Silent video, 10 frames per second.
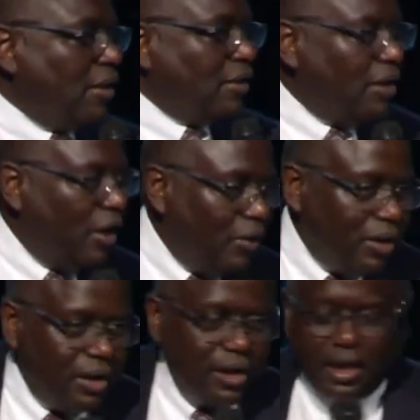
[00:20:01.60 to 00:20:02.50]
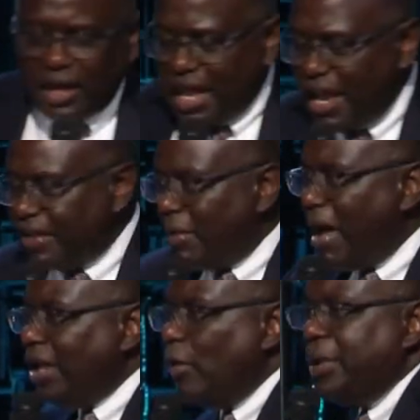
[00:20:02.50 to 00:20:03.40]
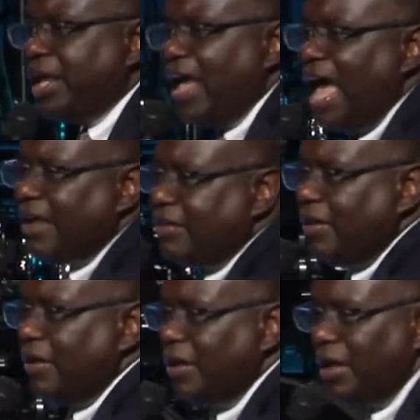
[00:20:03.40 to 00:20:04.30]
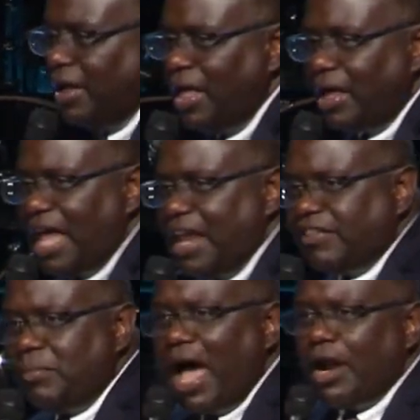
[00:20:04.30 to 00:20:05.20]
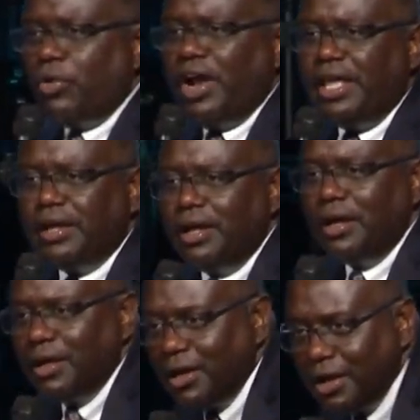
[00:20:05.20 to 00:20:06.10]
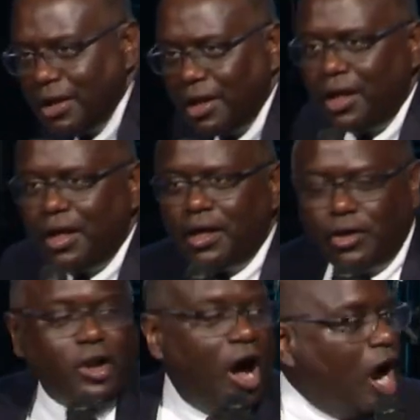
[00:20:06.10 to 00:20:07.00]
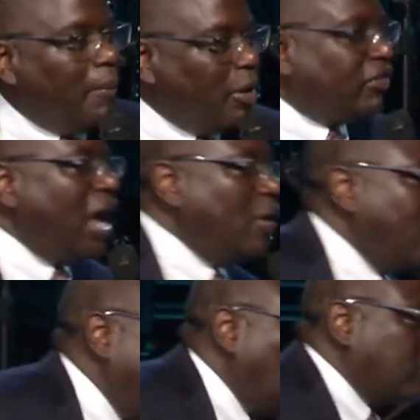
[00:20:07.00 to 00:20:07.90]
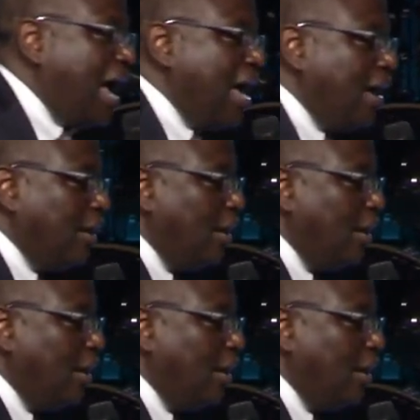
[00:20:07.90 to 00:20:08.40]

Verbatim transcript: you know. Guy next to him got a little pickaxe. Guy next to him got a rake. You're the arm, you're standing on this hillside.